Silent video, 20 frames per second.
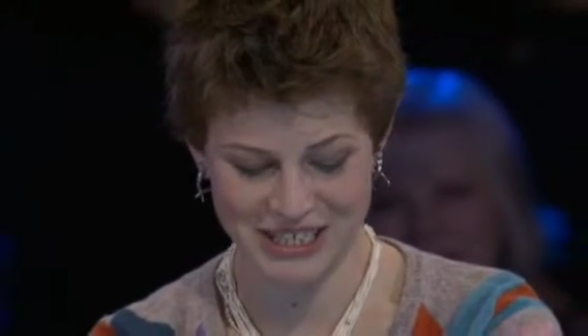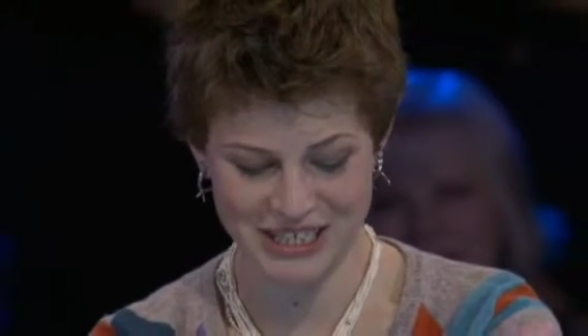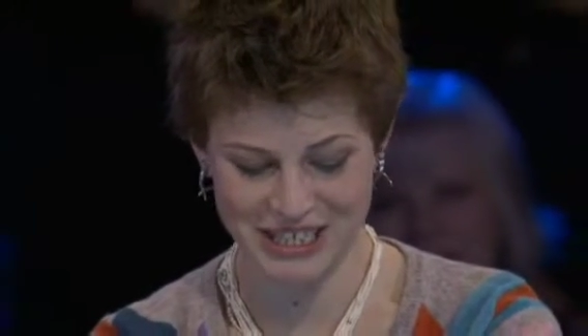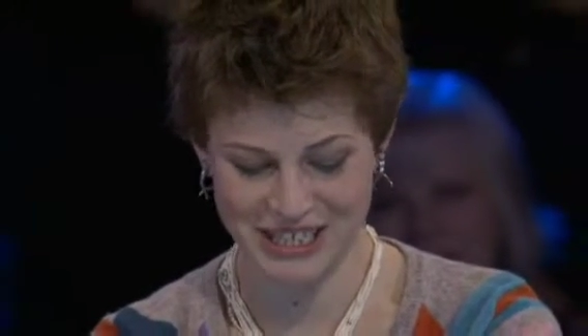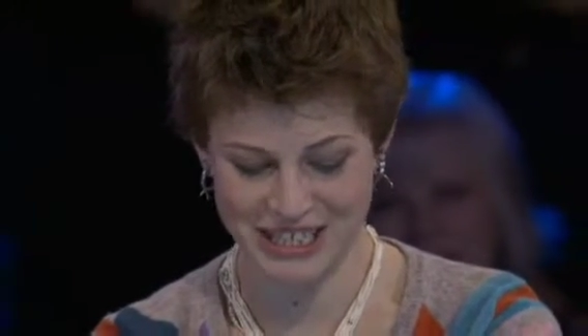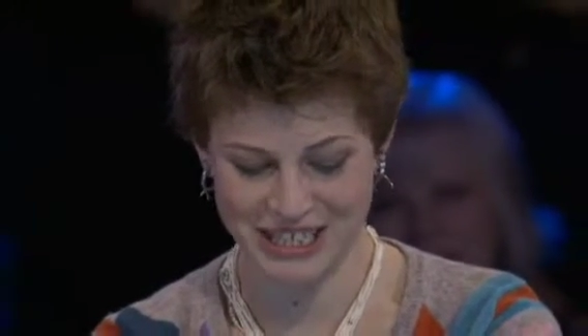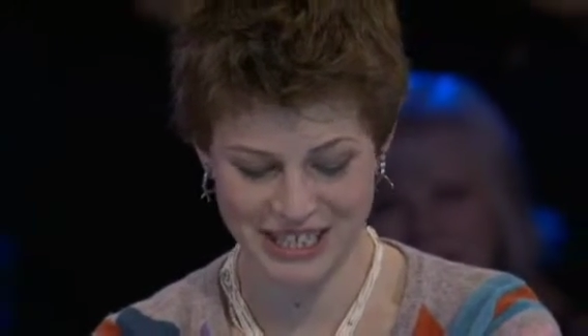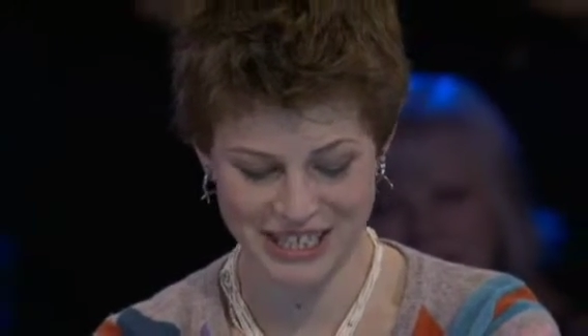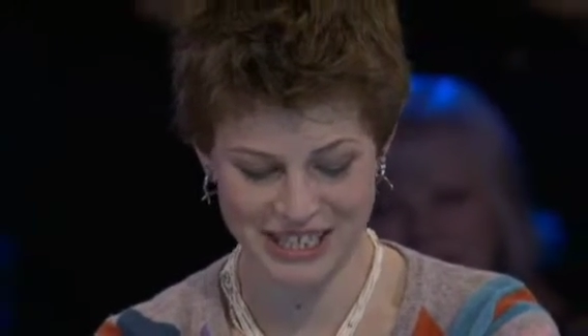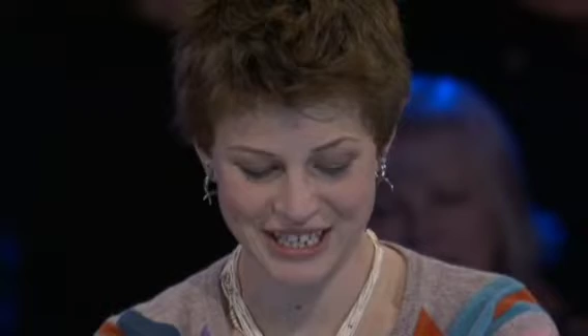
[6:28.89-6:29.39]

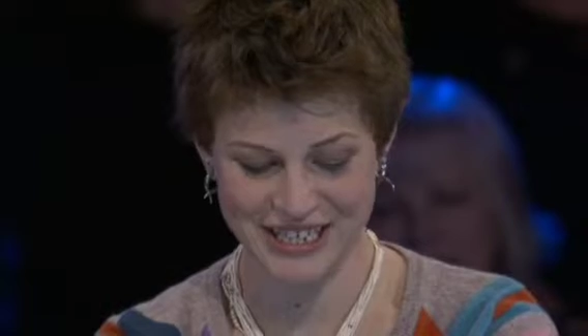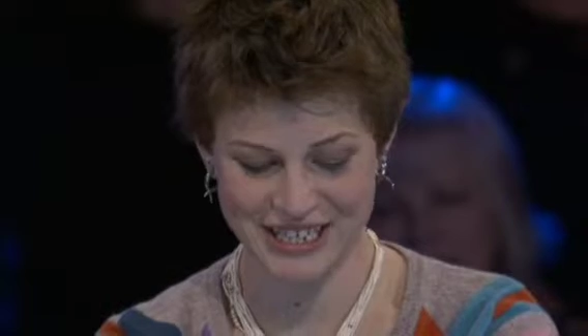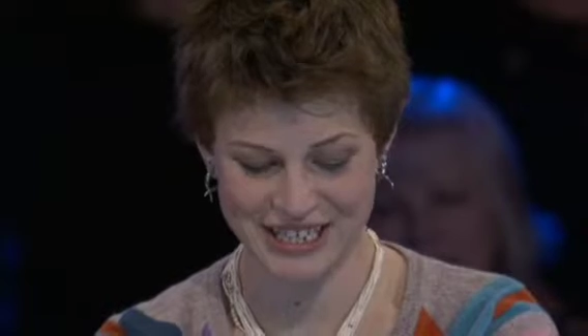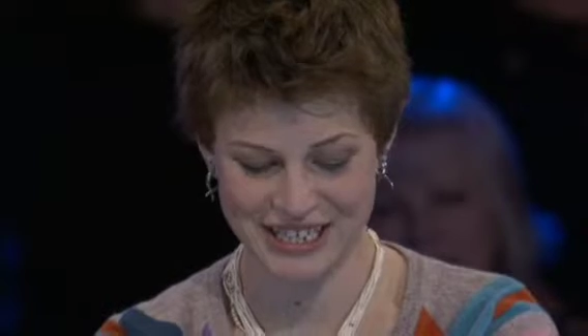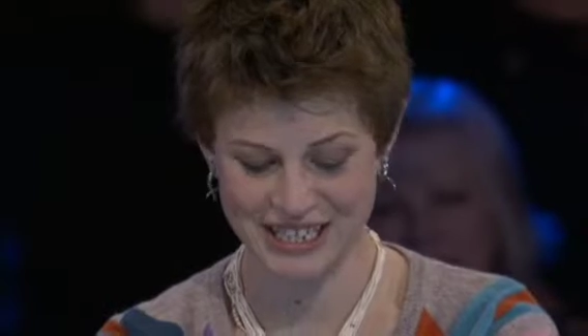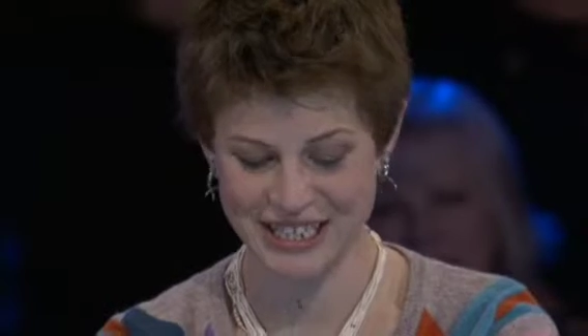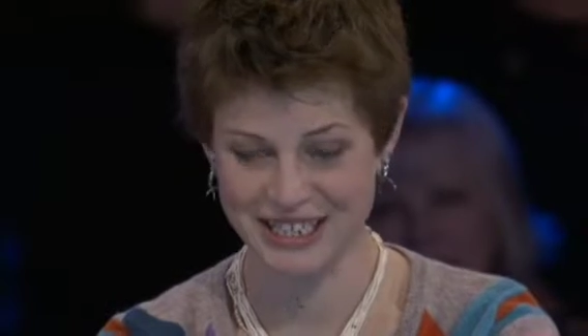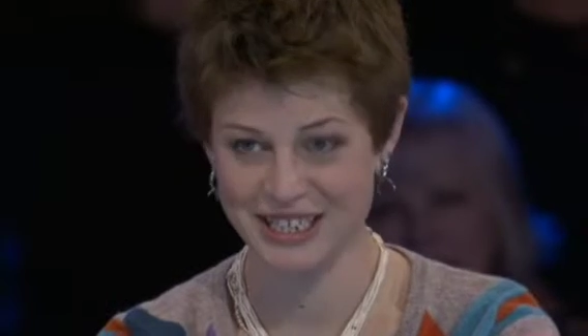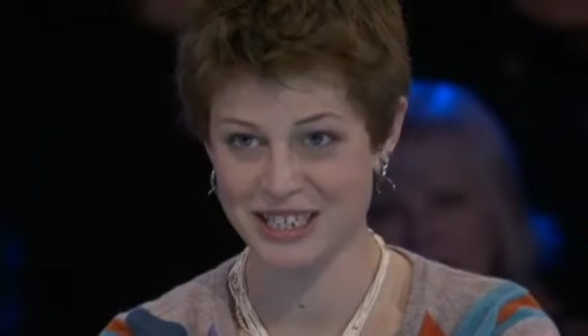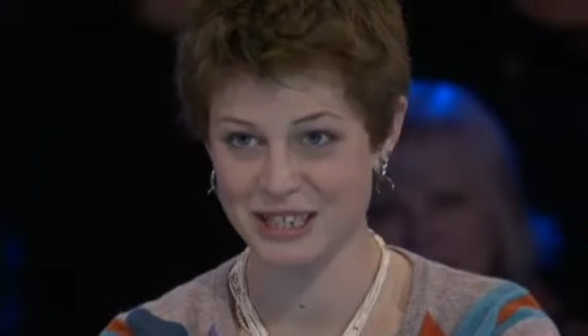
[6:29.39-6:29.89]
and years
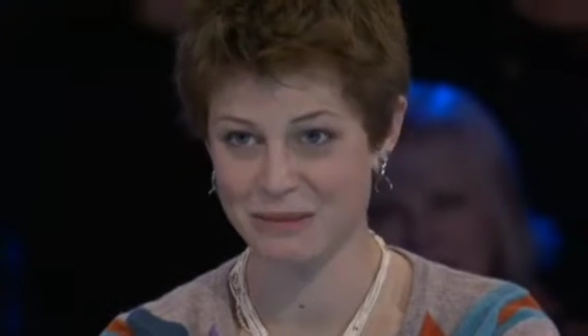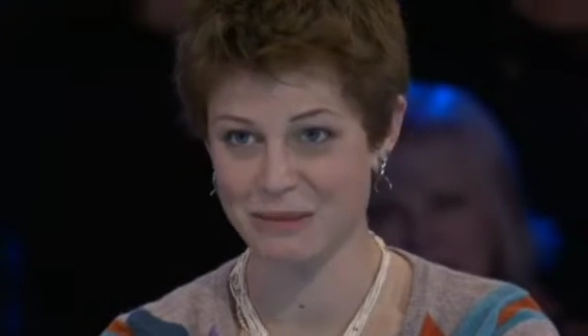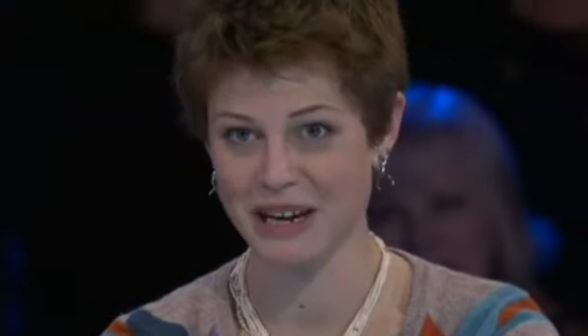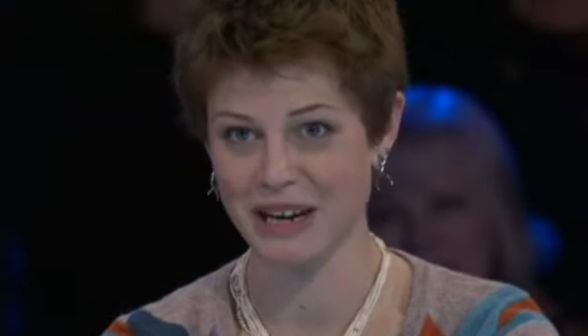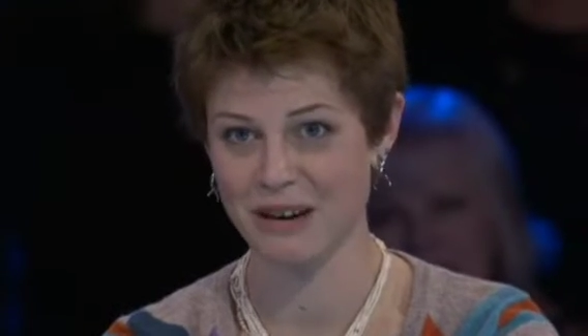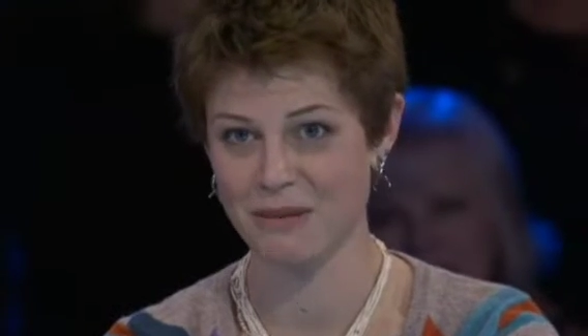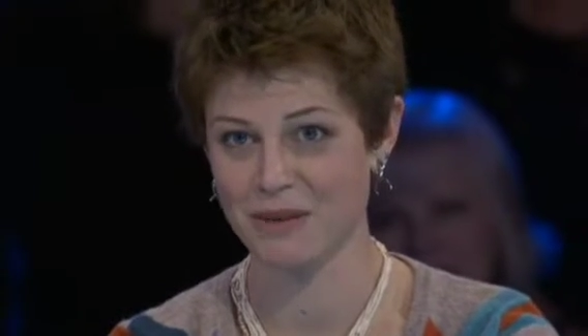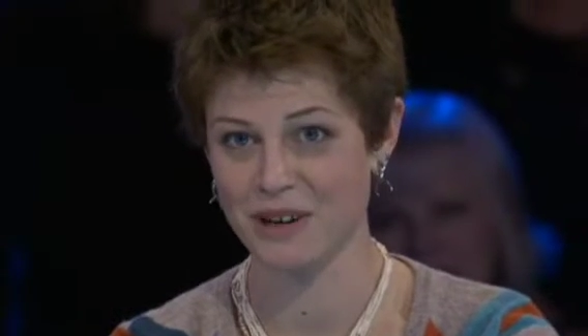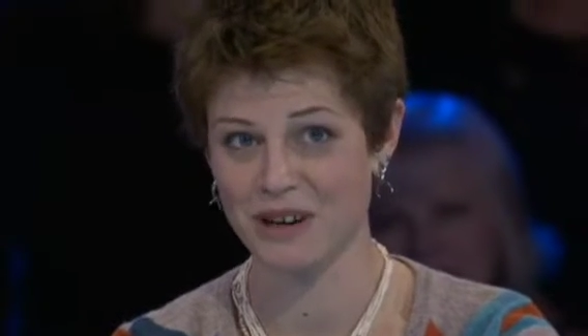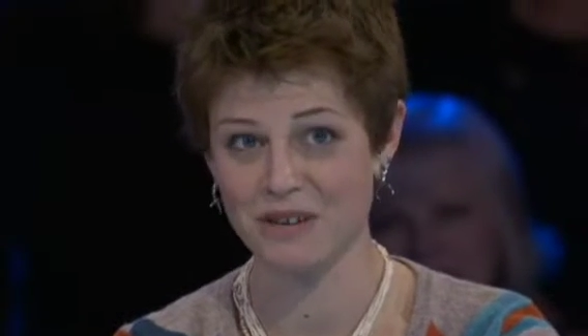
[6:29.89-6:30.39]
and years to pay
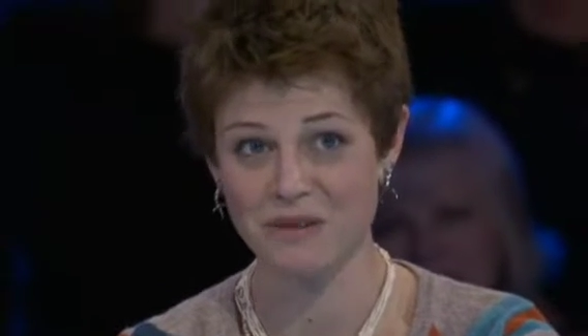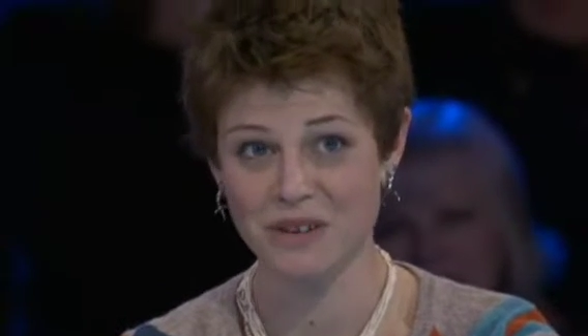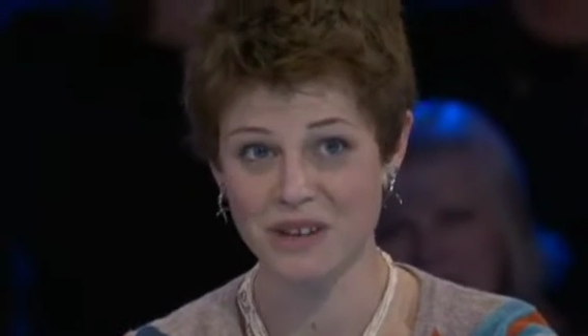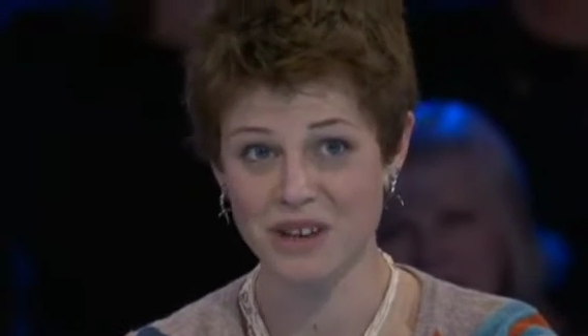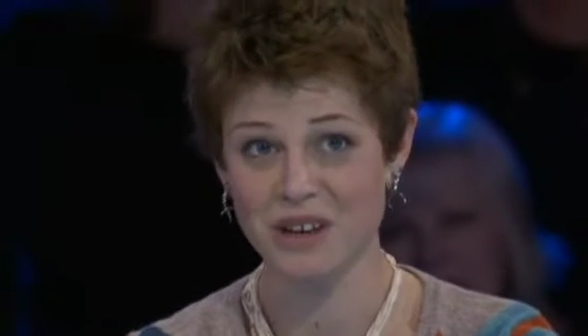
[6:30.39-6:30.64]
them off.